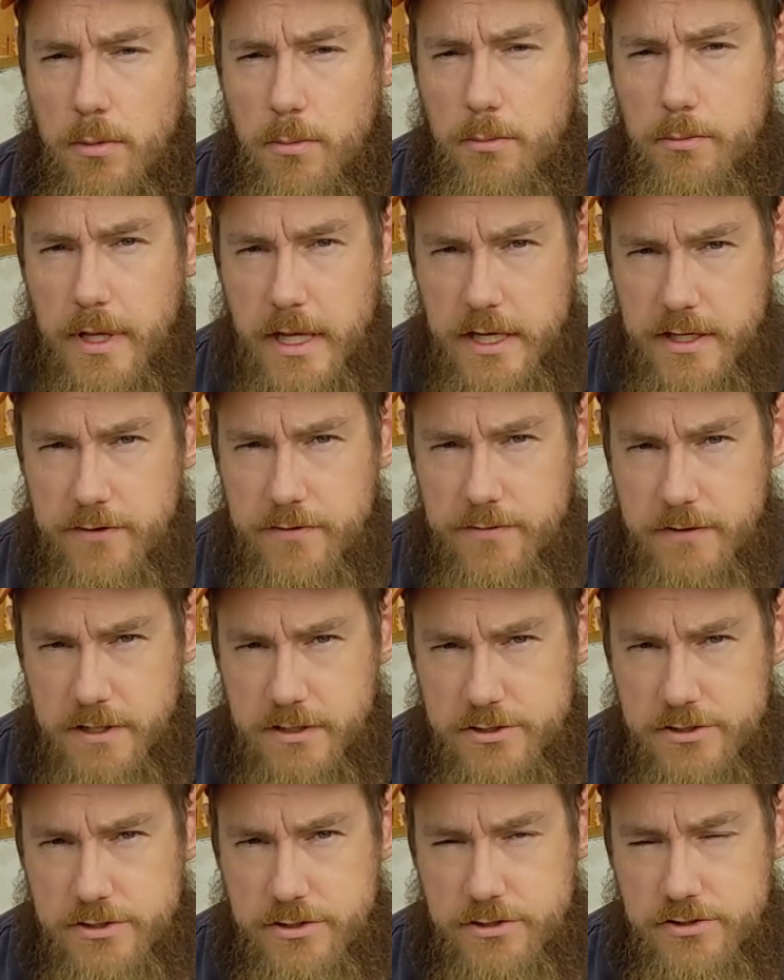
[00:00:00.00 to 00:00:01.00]
many
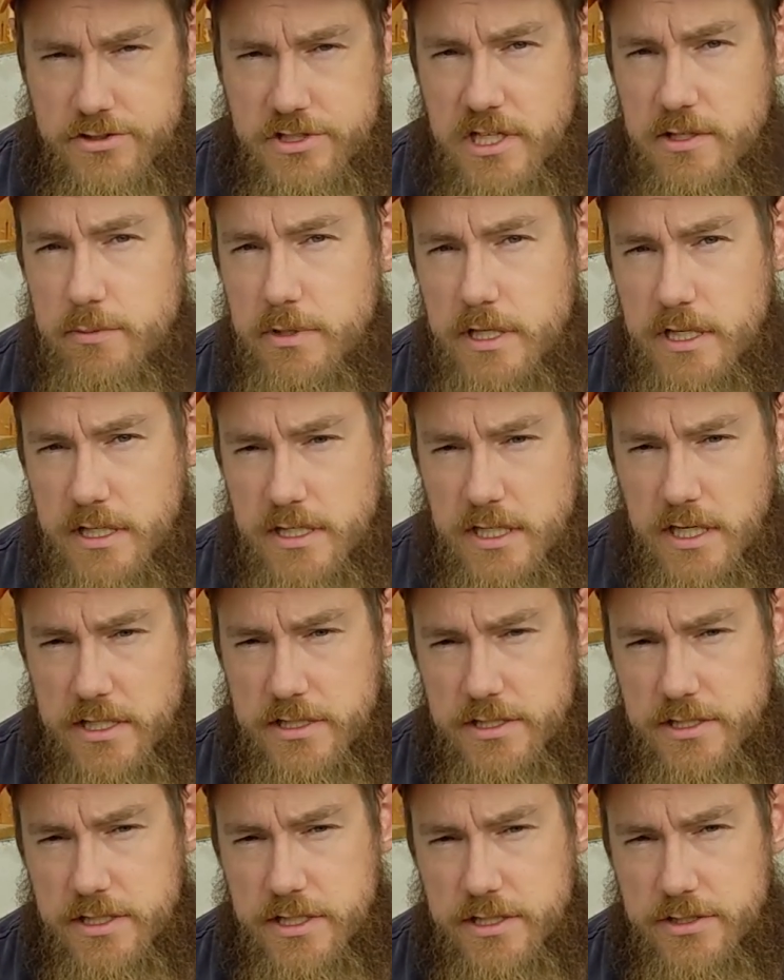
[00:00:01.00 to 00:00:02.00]
fixtures can be
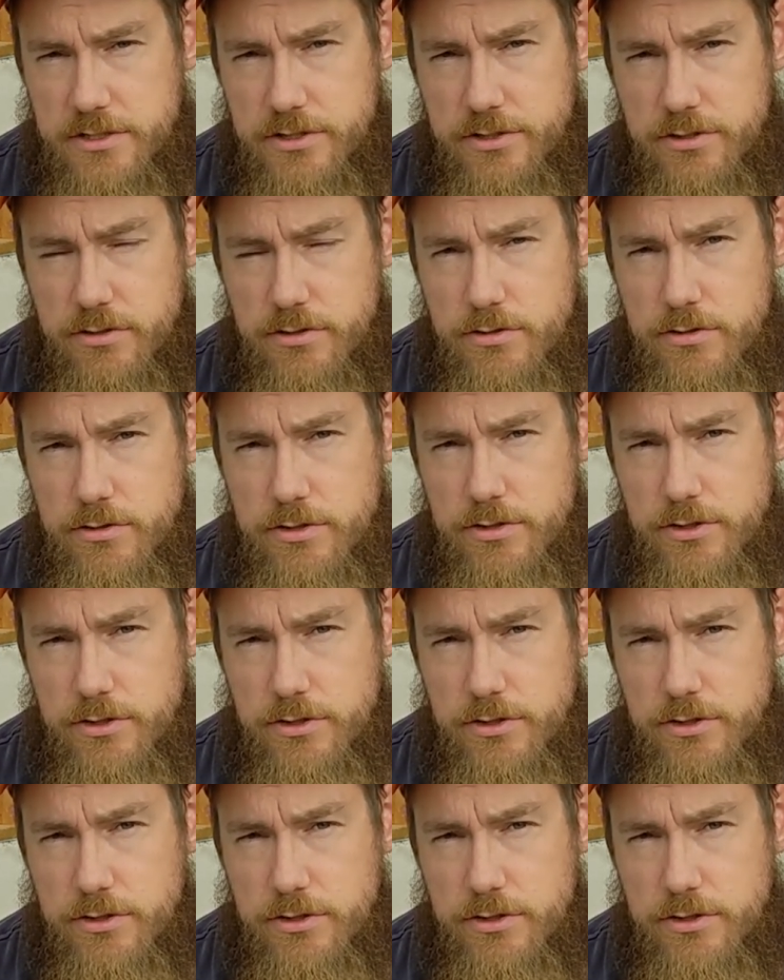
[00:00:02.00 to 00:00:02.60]
connected into